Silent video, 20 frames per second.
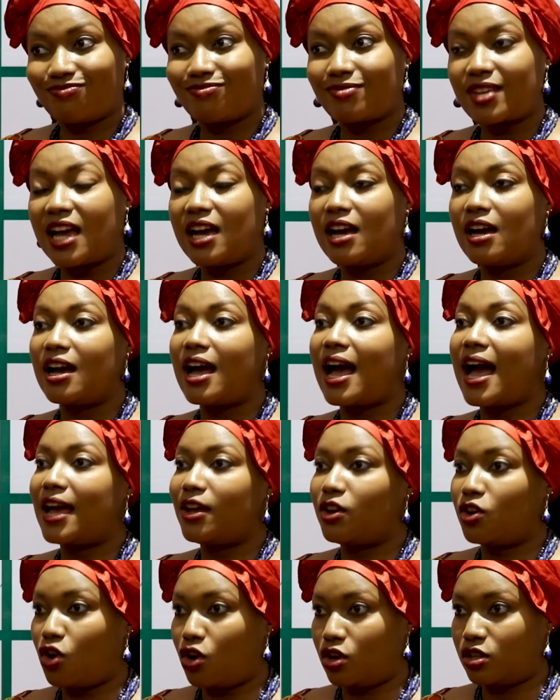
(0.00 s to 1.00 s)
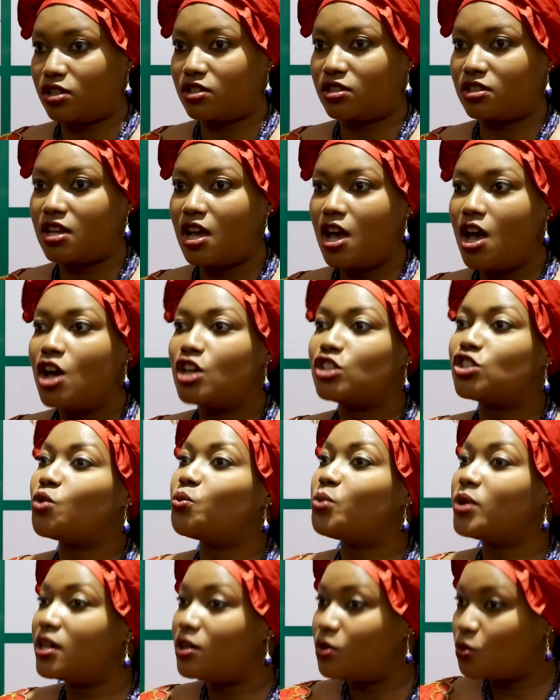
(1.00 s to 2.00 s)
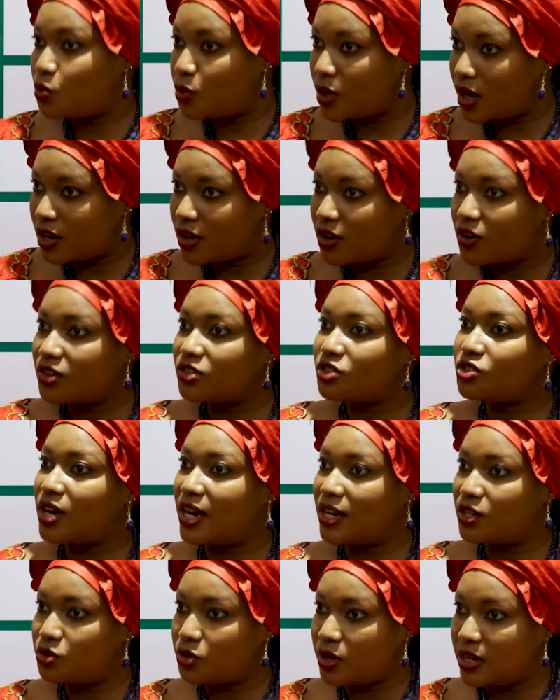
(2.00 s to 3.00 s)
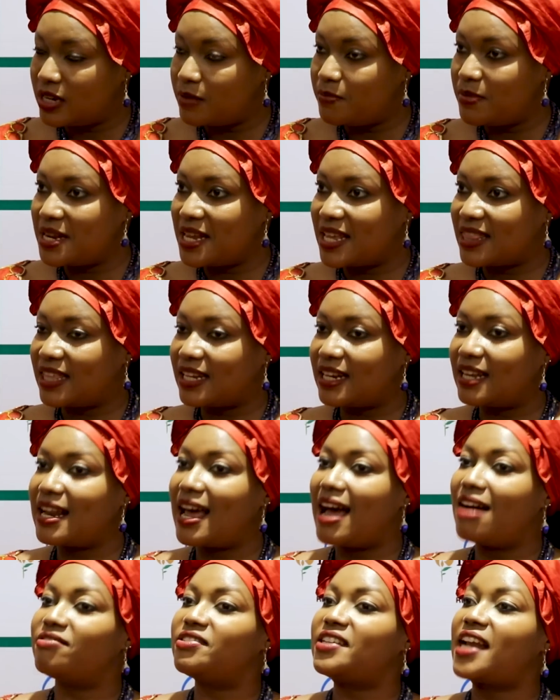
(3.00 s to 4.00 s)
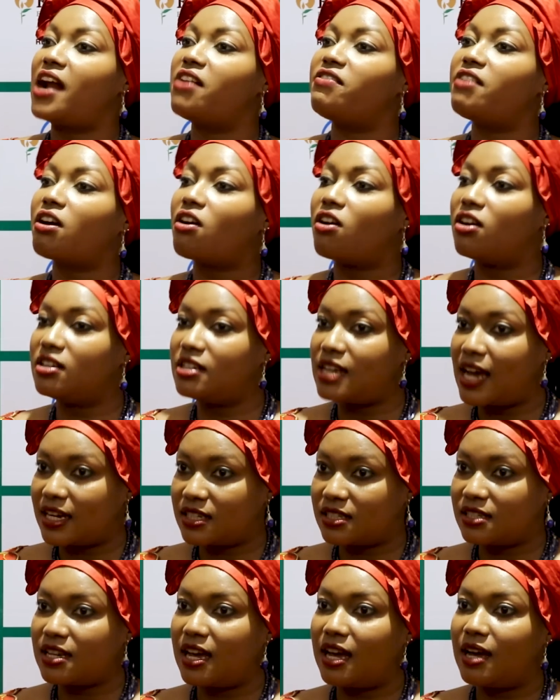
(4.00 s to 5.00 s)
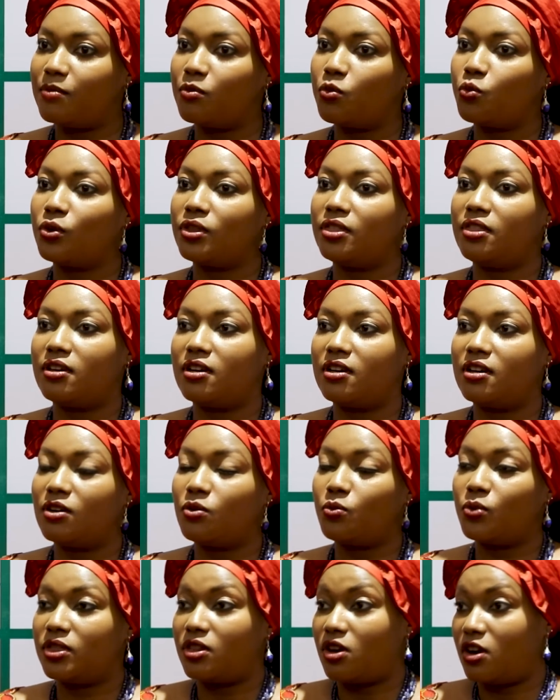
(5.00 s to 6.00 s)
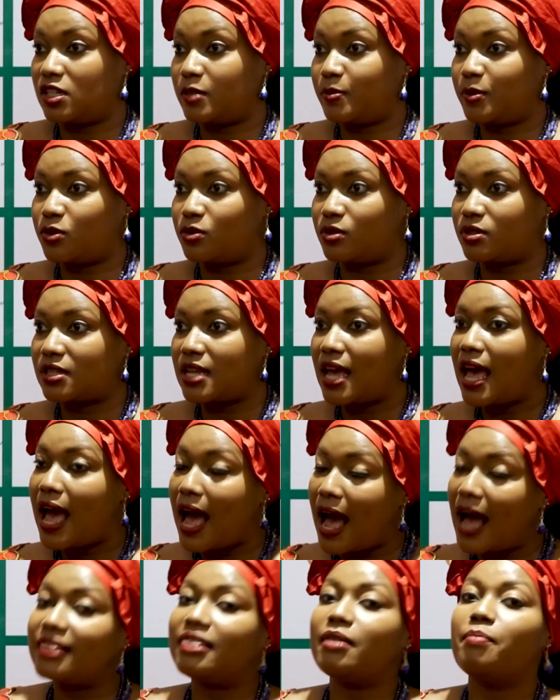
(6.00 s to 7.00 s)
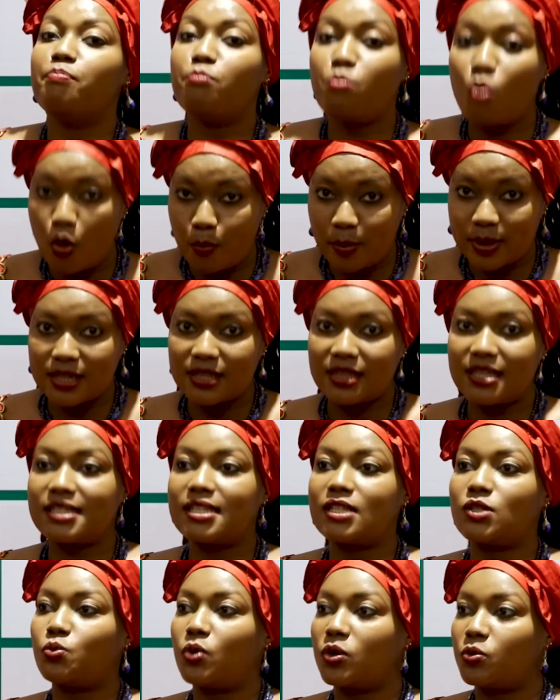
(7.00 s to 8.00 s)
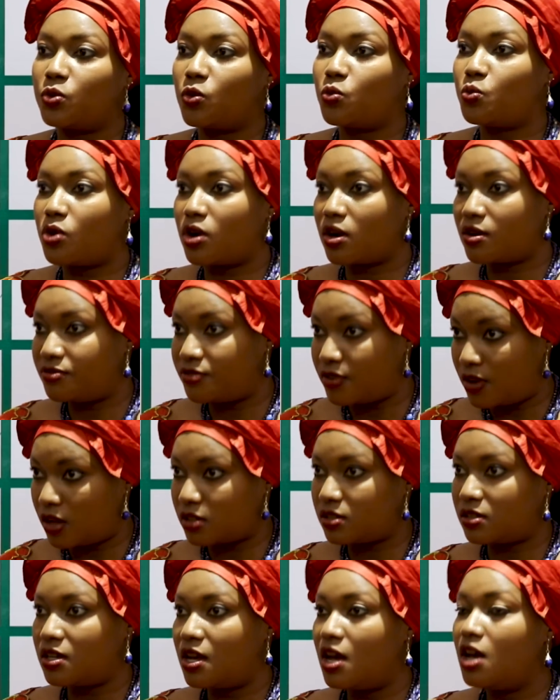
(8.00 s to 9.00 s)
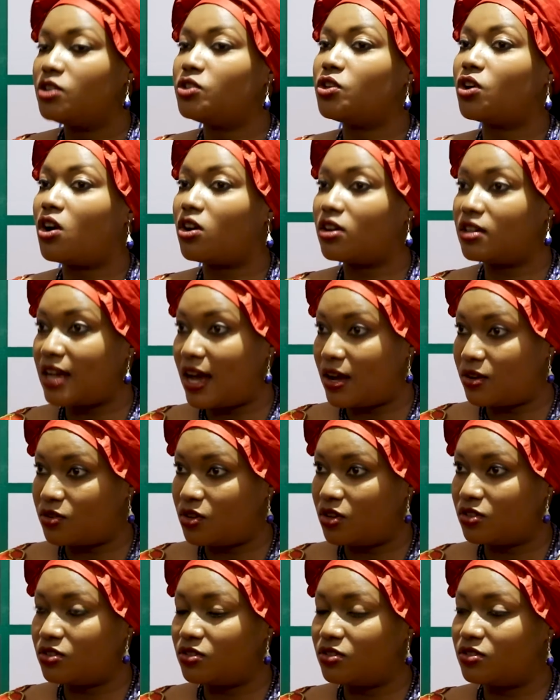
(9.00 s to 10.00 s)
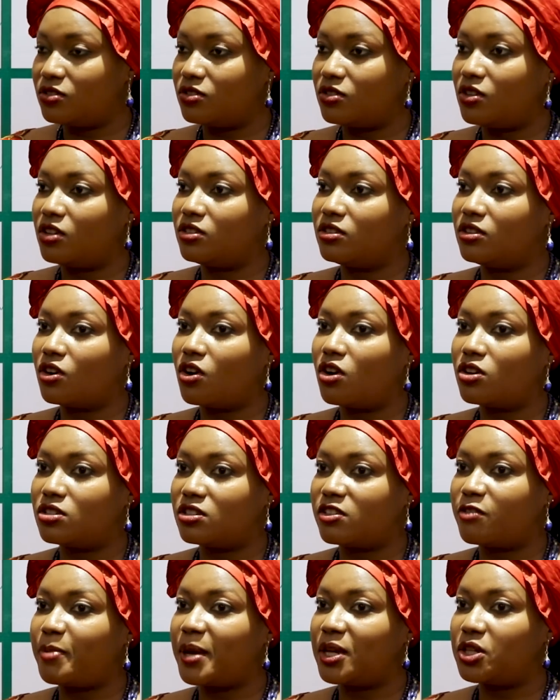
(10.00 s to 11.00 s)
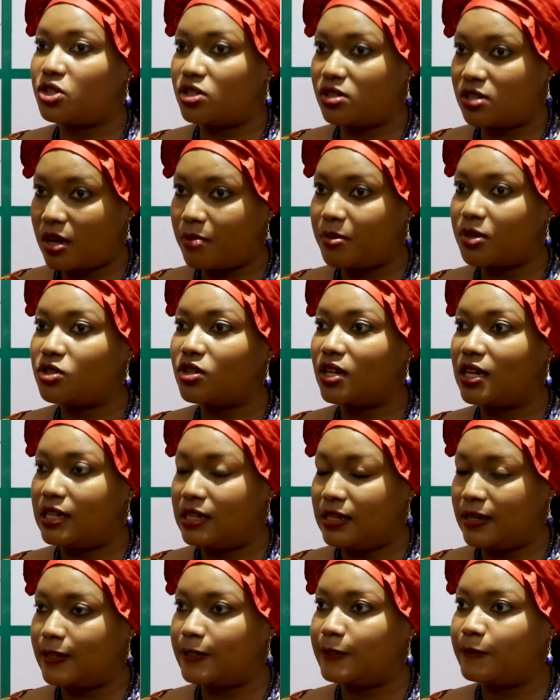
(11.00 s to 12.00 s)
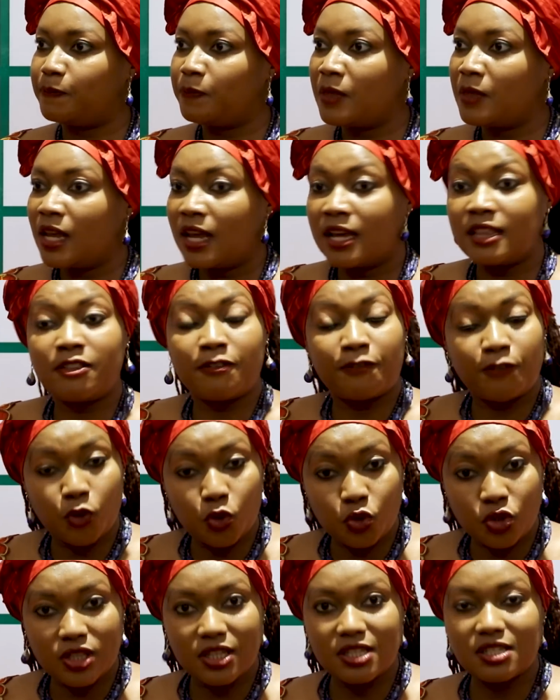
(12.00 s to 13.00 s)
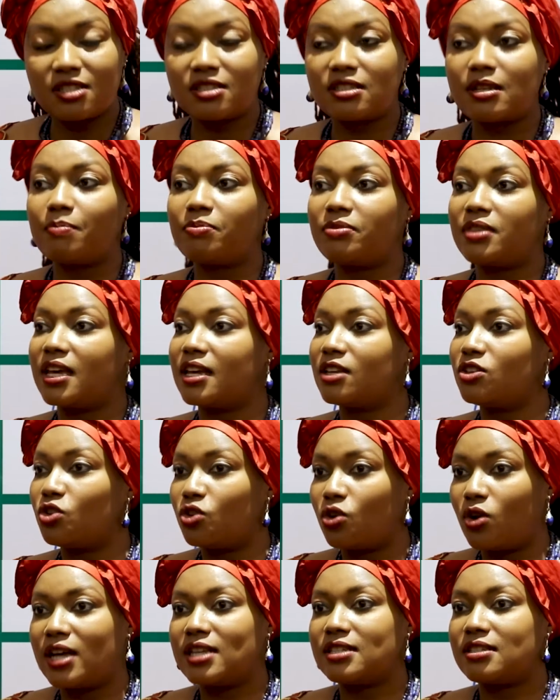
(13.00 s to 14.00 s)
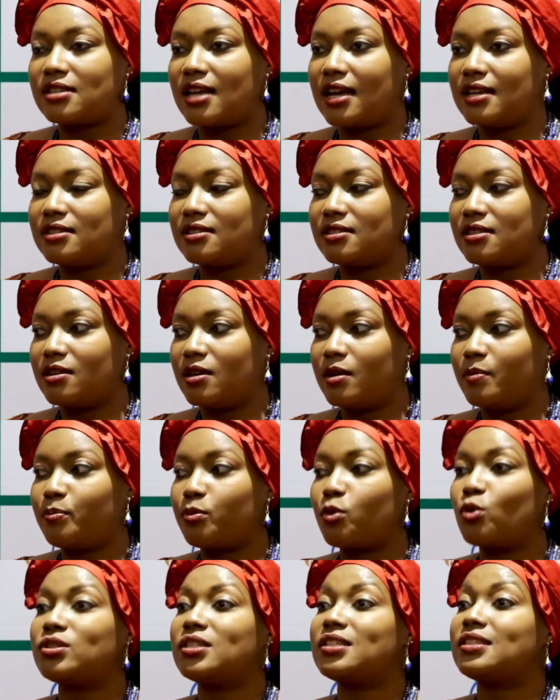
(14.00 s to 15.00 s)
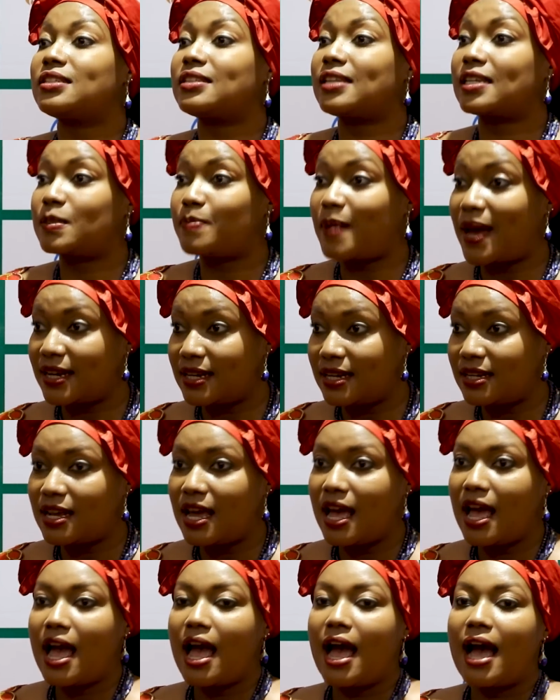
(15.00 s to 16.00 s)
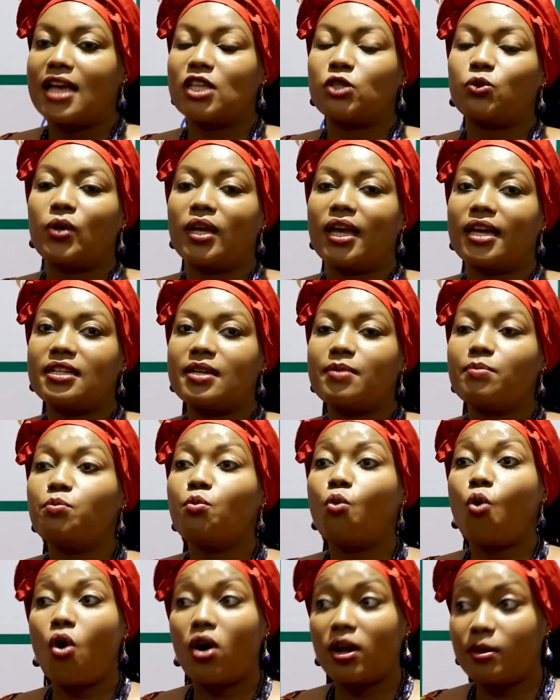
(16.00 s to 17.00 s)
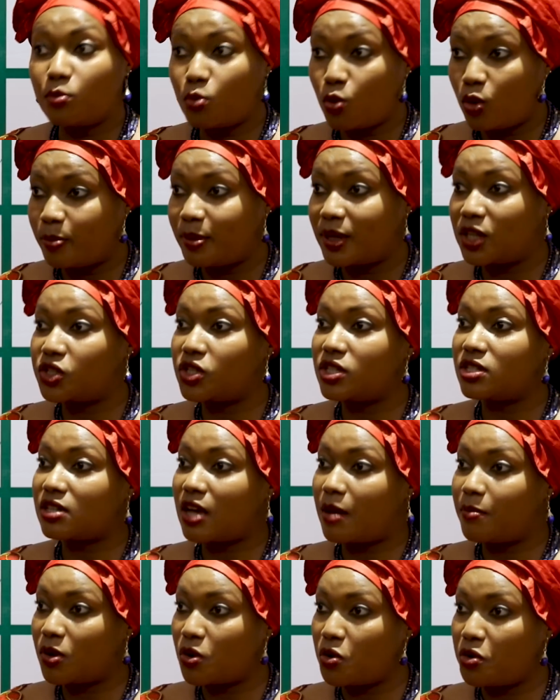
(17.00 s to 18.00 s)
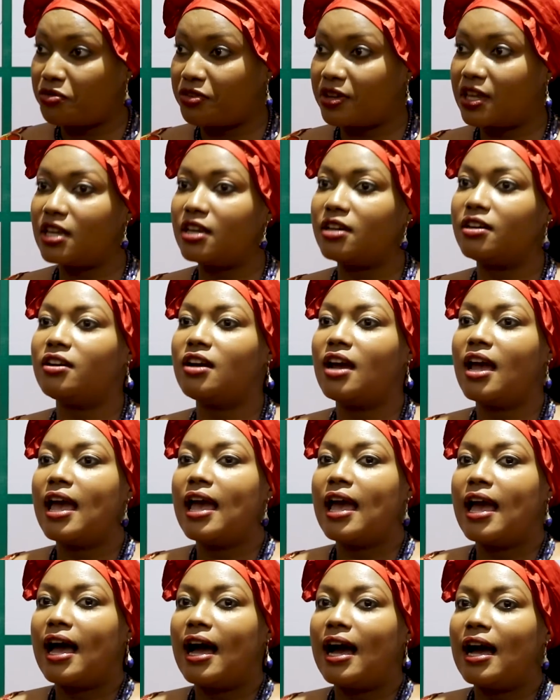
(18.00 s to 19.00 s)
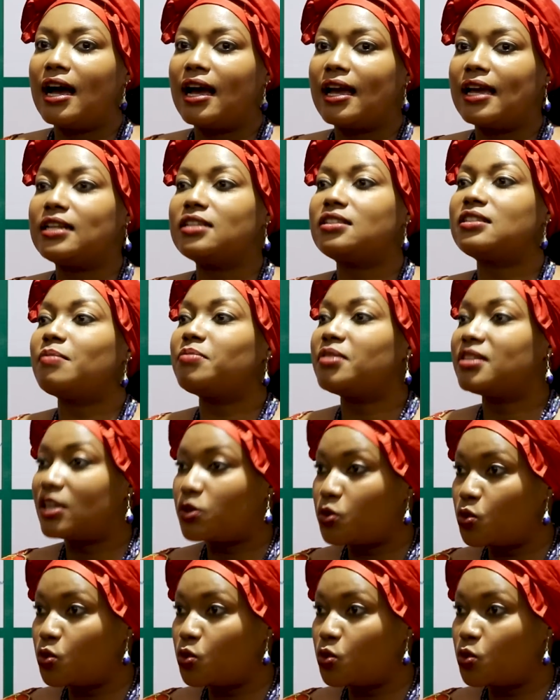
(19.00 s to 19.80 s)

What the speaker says: high costs. So we're trying to eliminate that and have direct contacts with the hospitals. At the moment, this is what will work for us to cut down on the cost of patients coming to India. In the future, this is something, as the process is expanded, as we're getting more and more patients coming over here, it is something that